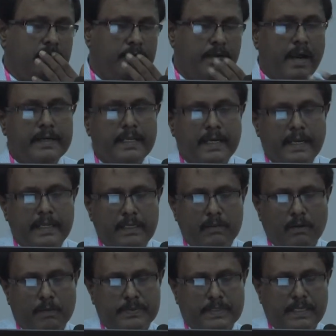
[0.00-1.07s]
underlying
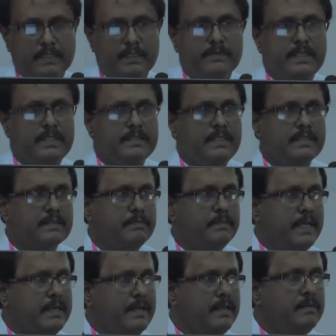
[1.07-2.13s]
obstructive disease,
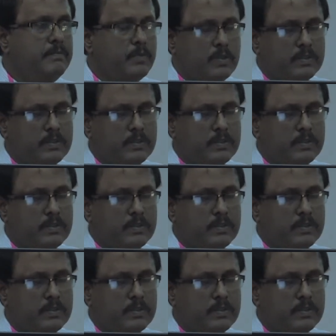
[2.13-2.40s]
mainly